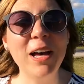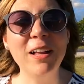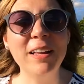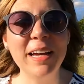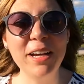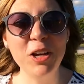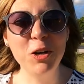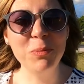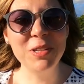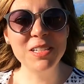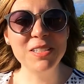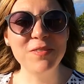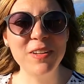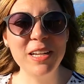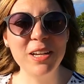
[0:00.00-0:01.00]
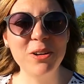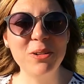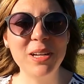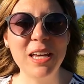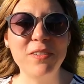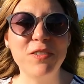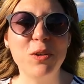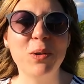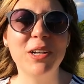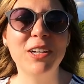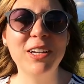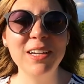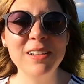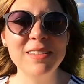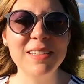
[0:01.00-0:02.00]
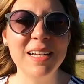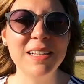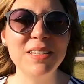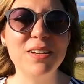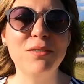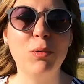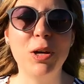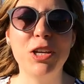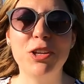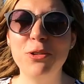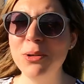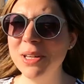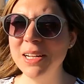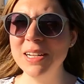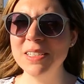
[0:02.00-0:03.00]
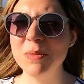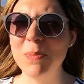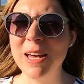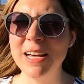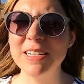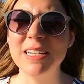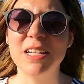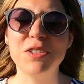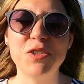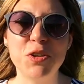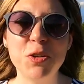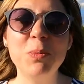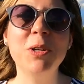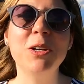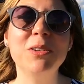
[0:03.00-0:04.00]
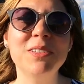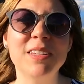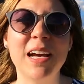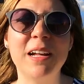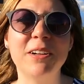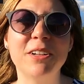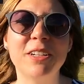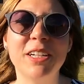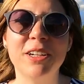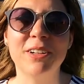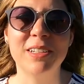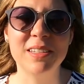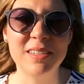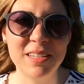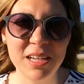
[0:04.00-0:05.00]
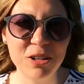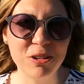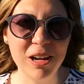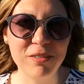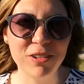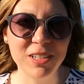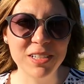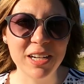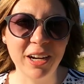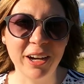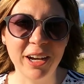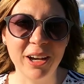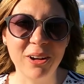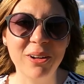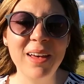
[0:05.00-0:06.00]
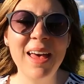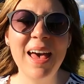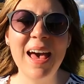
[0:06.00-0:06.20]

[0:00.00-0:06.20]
Well, I hope this video gave you a good sense of what you can expect at Two Blokes Cider here in Seagrave, Ontario.